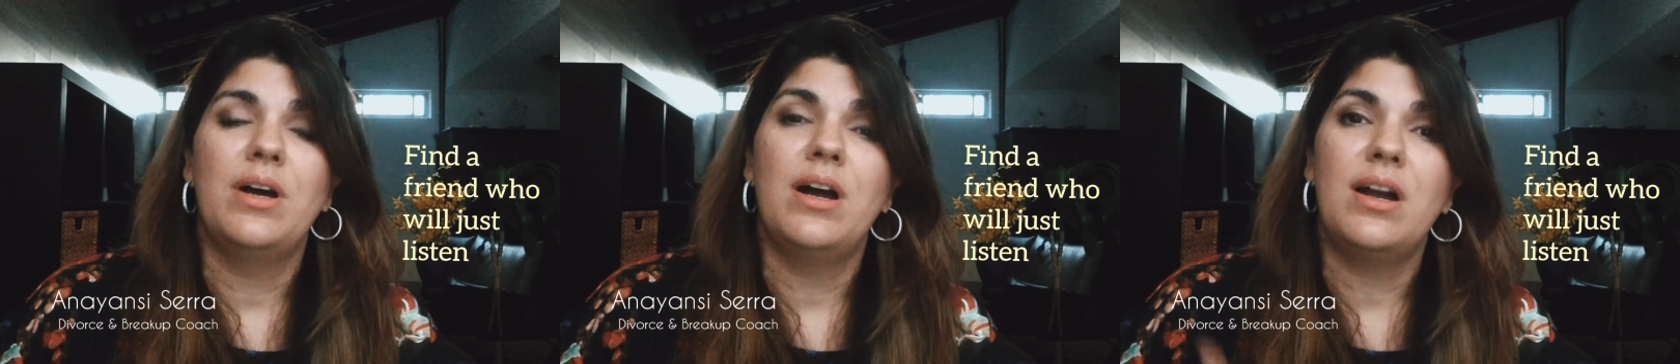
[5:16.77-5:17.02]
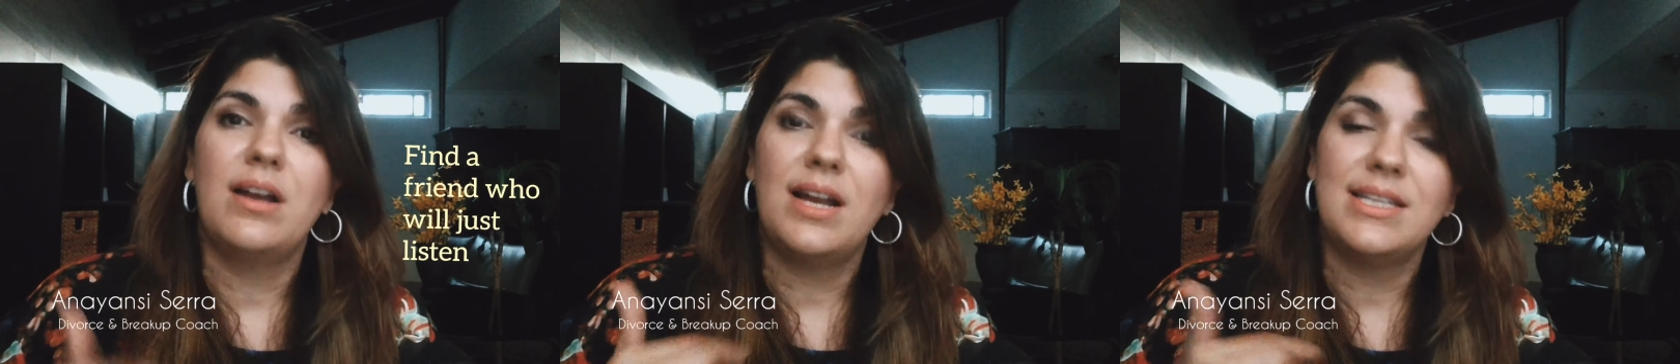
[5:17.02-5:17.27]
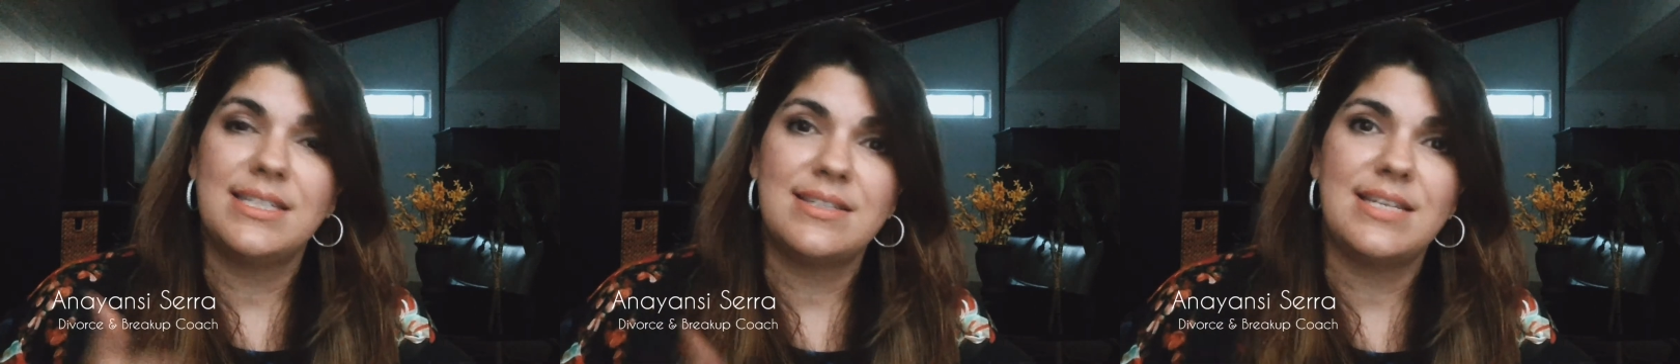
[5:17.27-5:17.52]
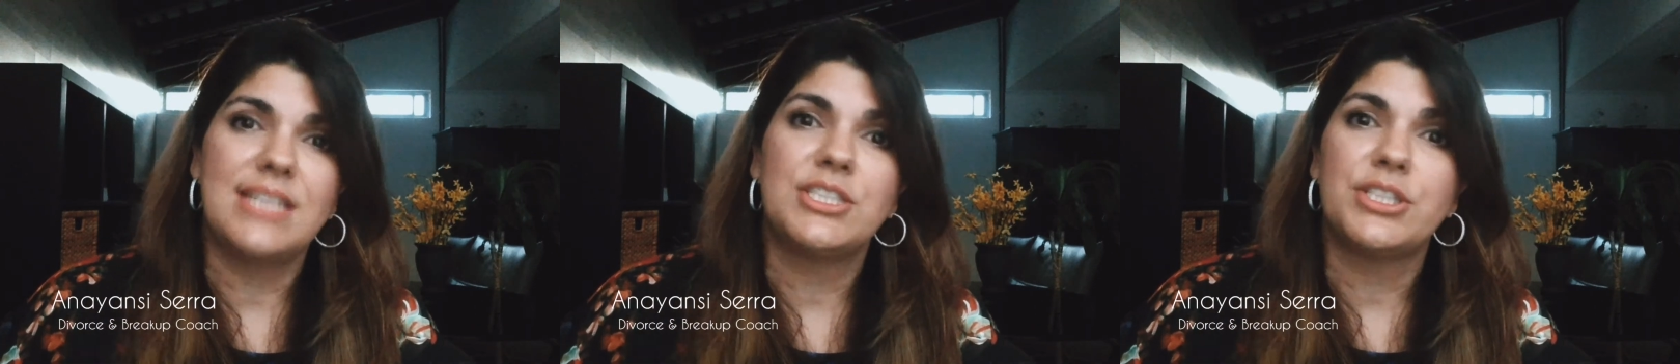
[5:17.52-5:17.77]
are at the
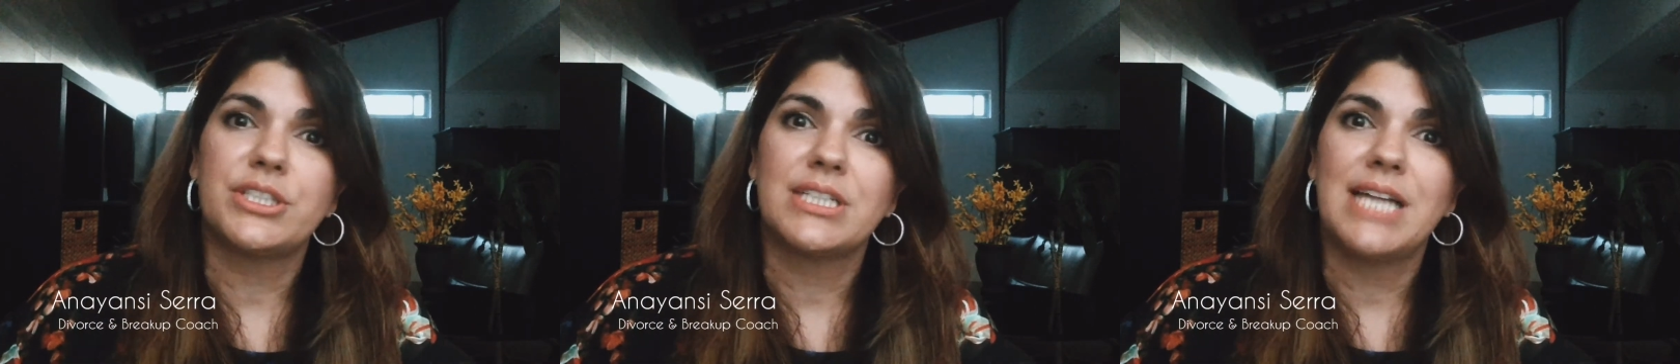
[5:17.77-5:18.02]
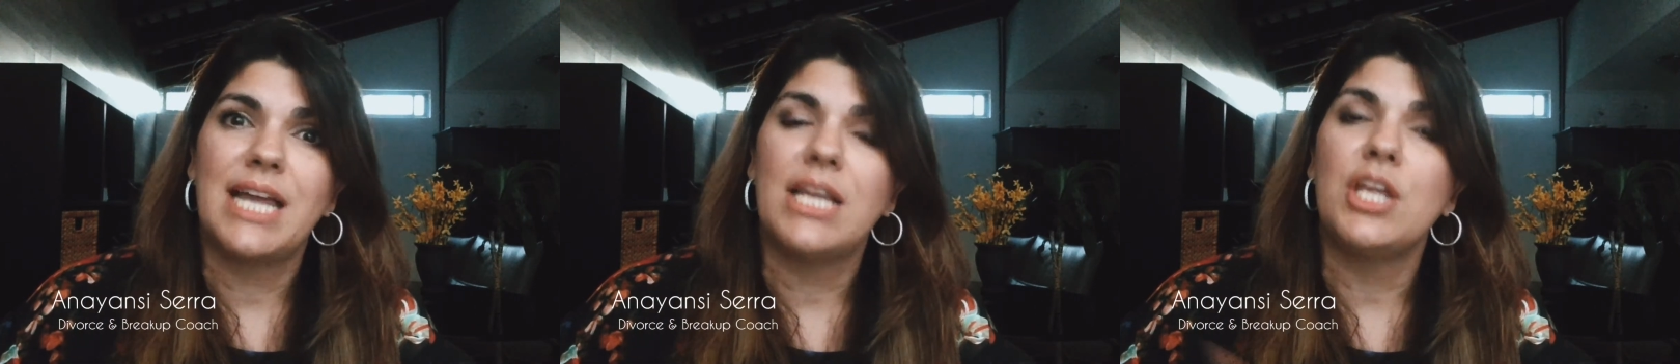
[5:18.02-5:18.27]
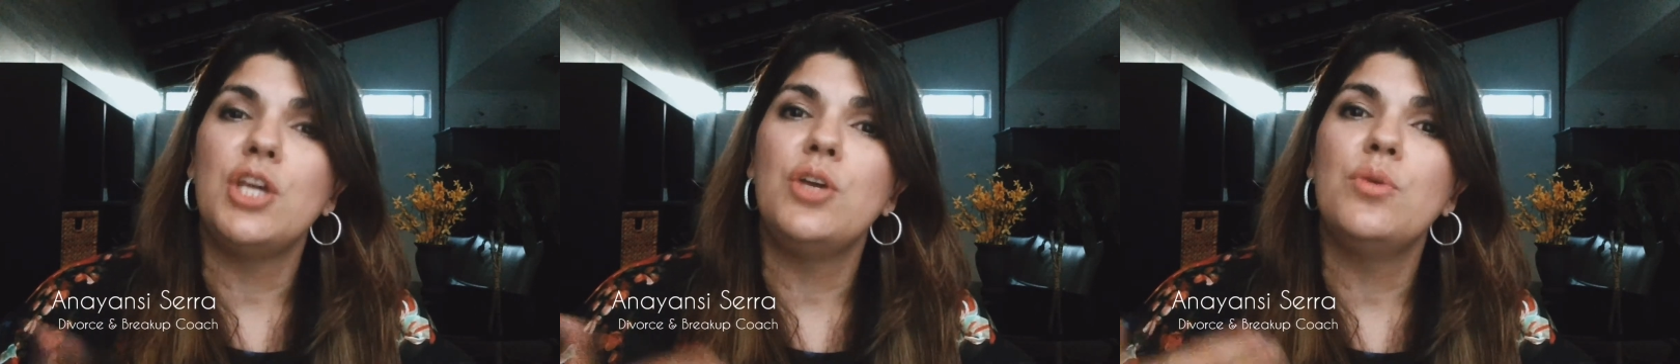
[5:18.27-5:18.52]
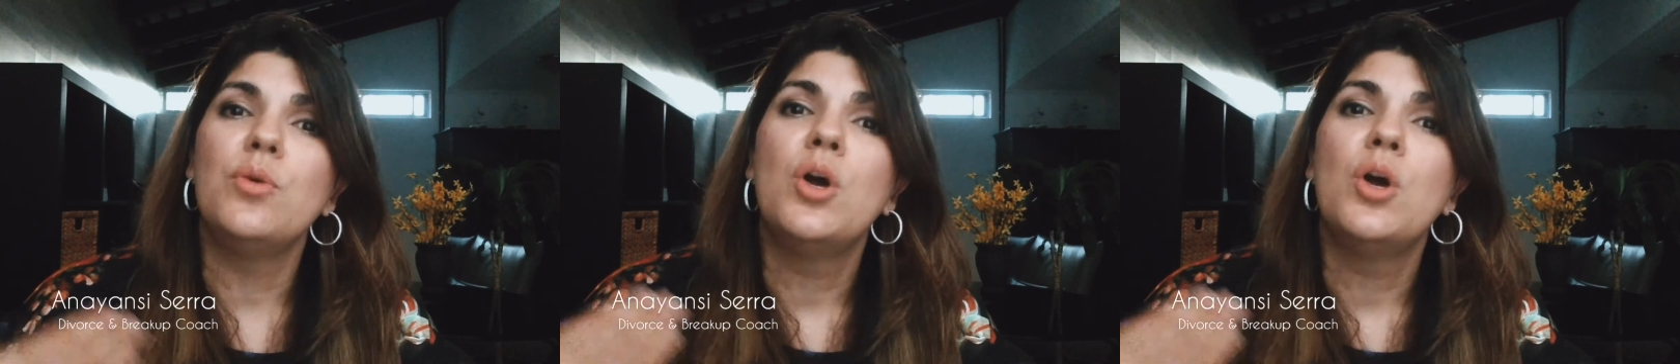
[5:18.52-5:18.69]
center and you